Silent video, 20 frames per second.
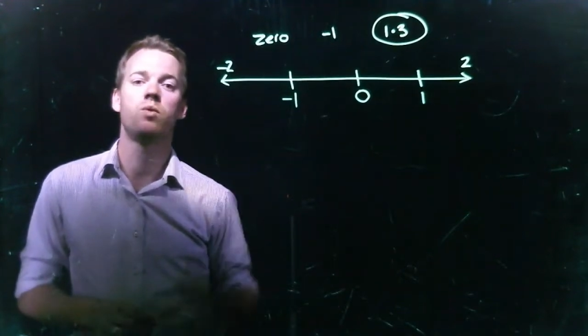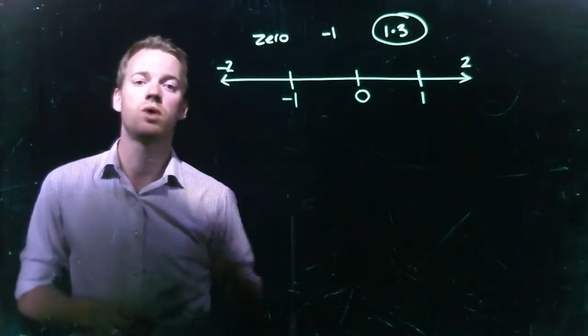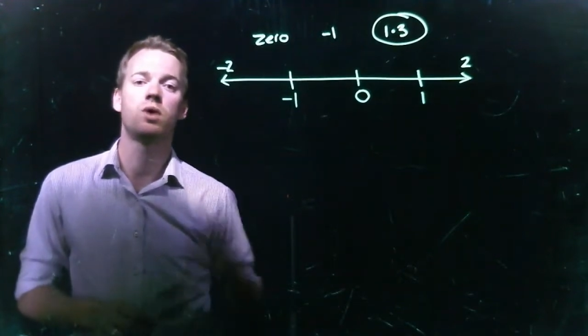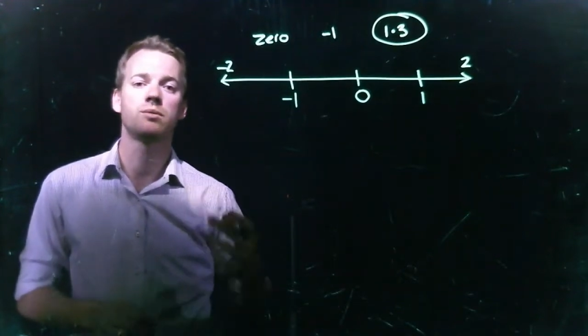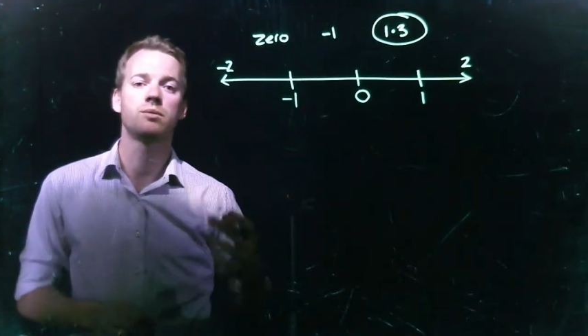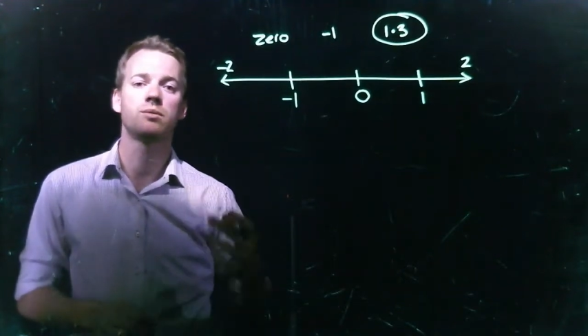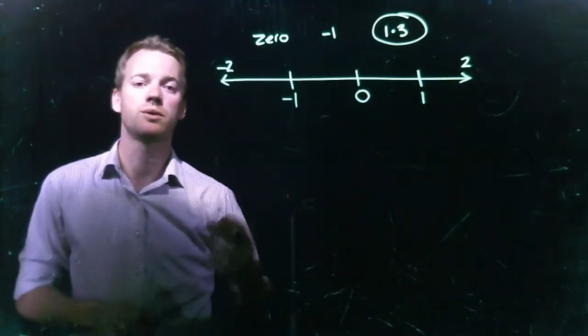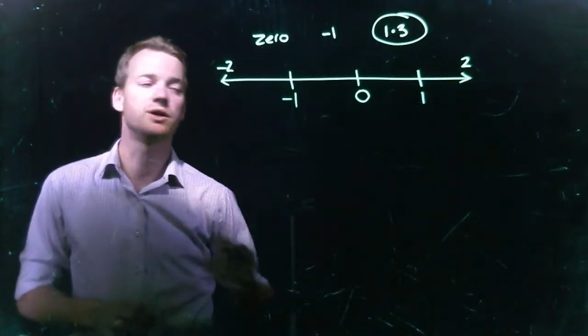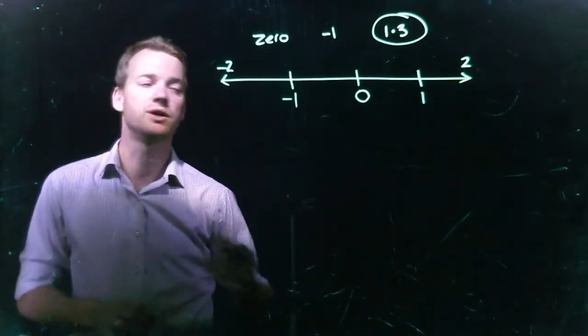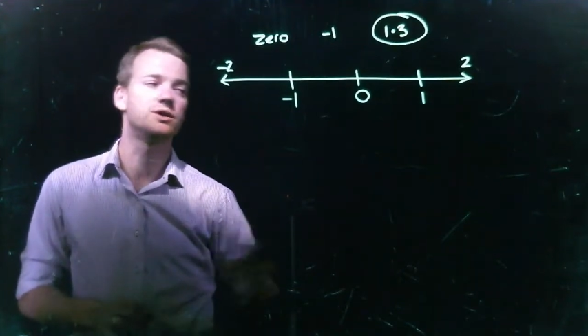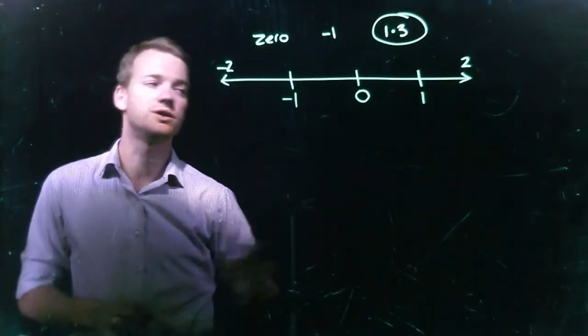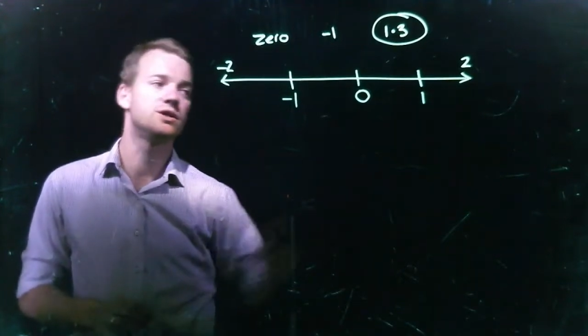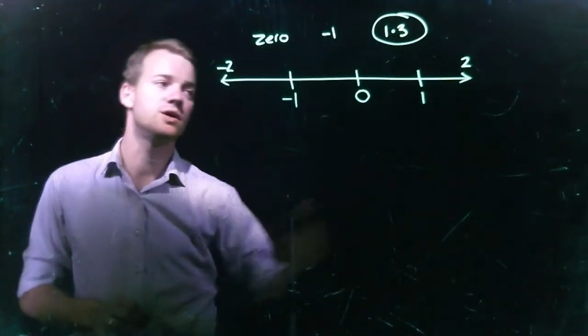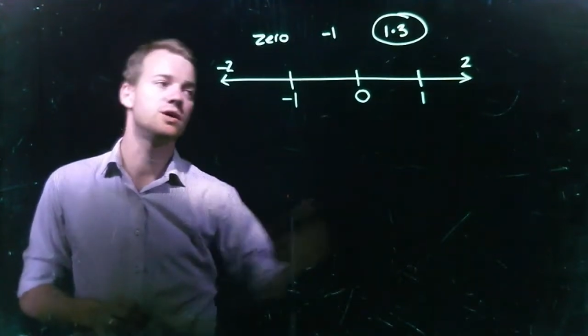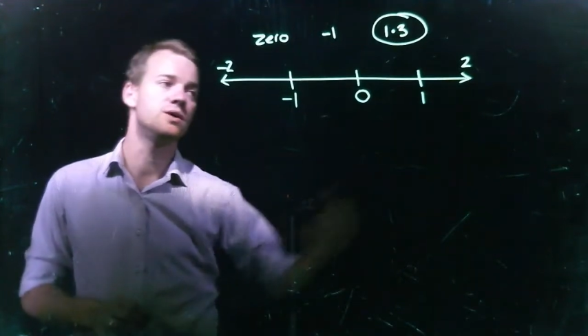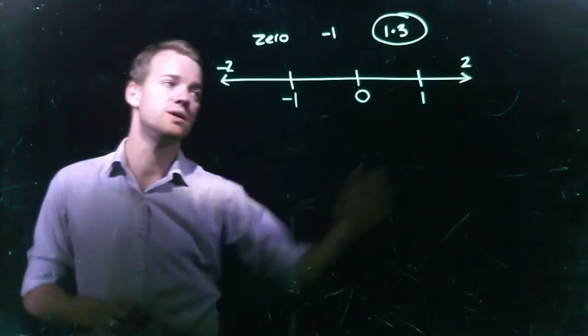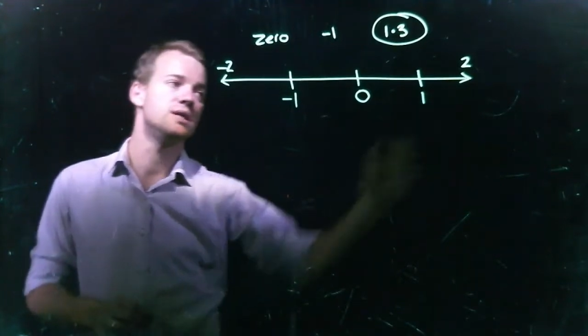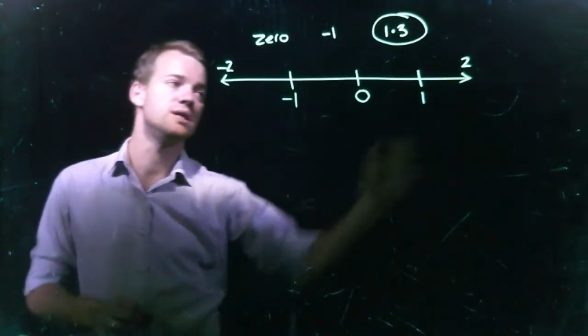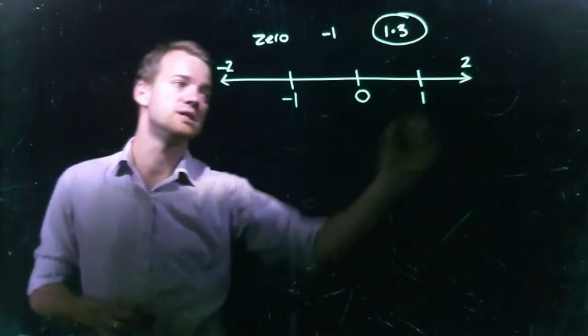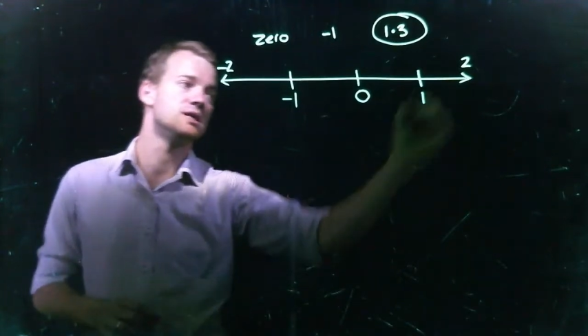What I'm going to
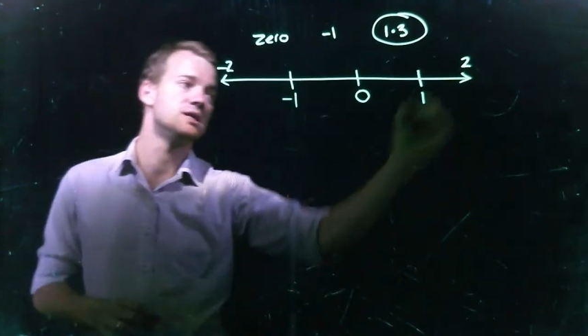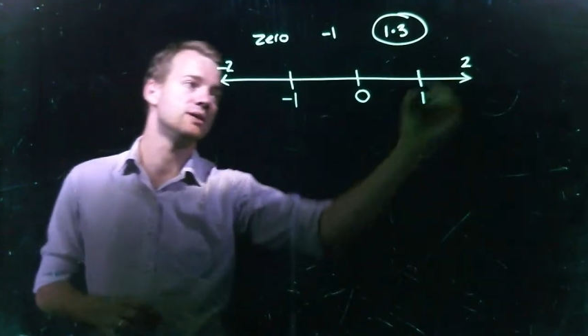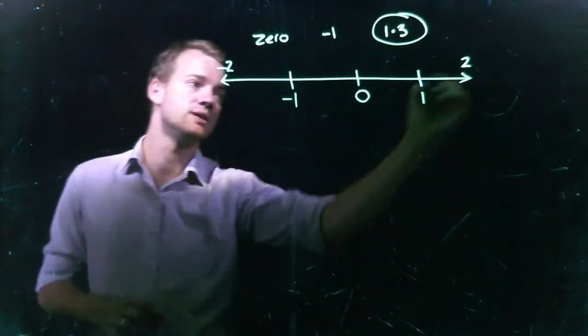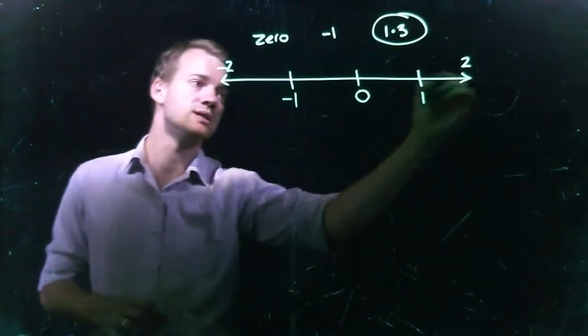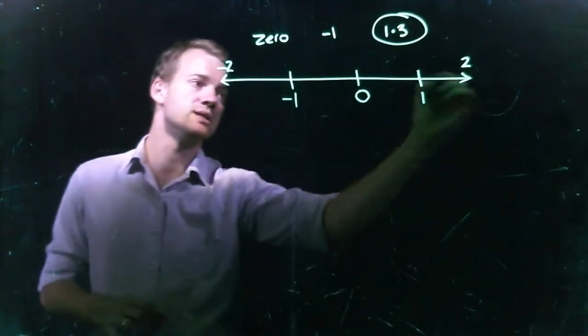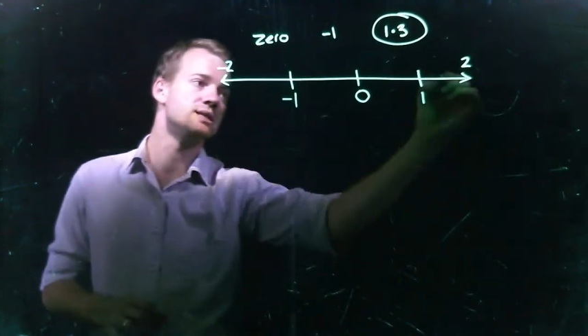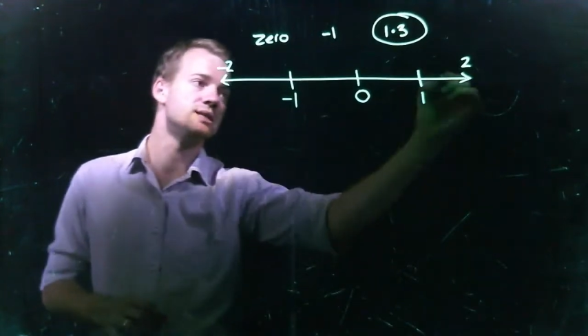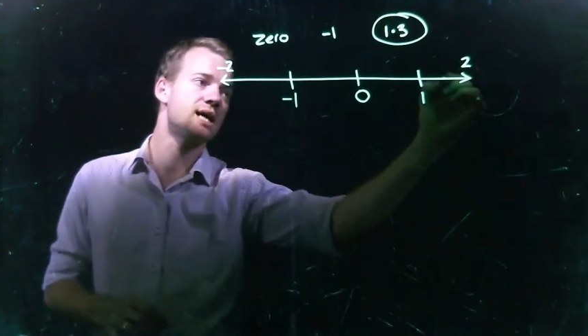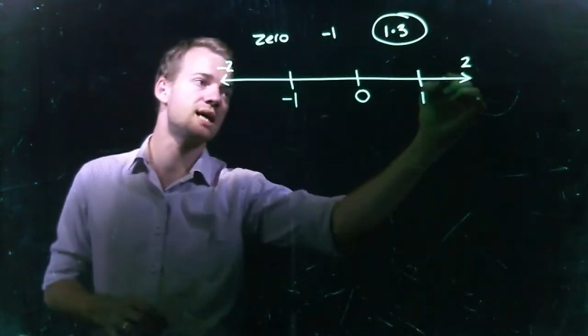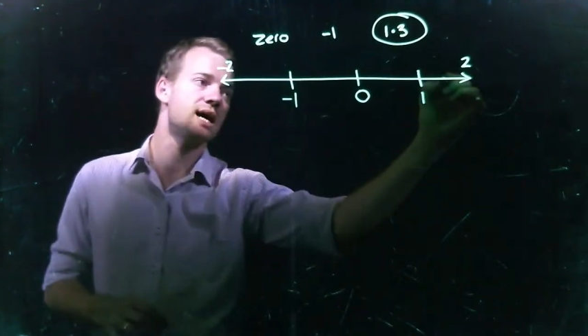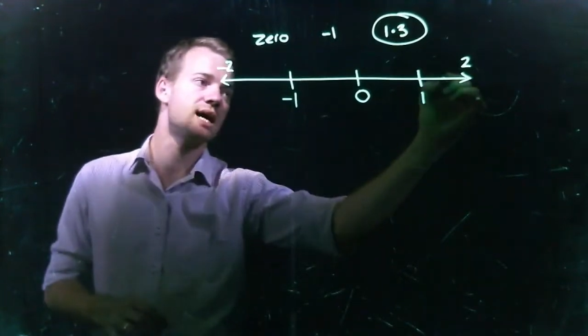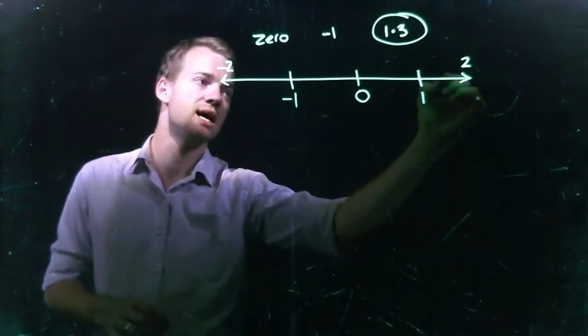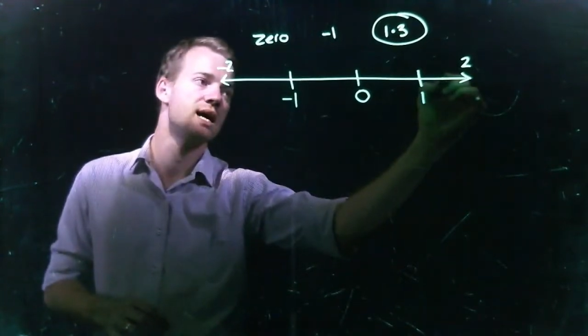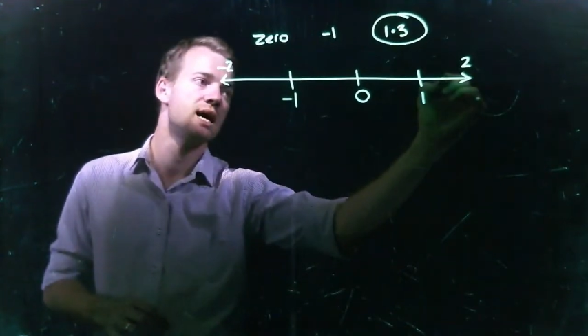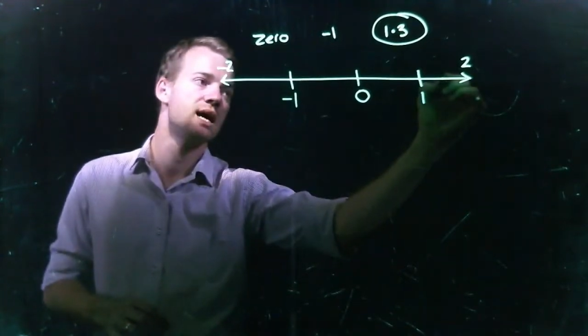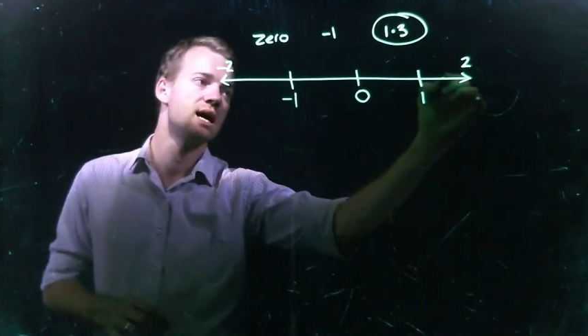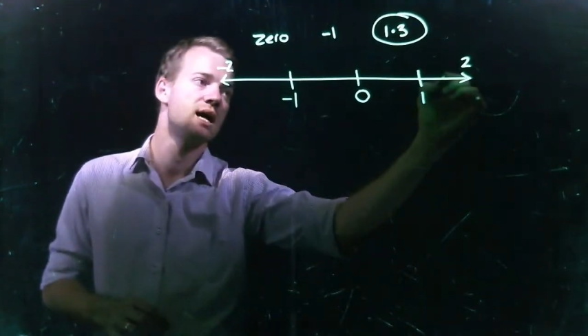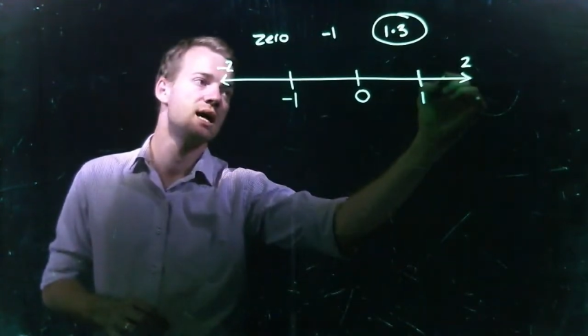do is I'm going to say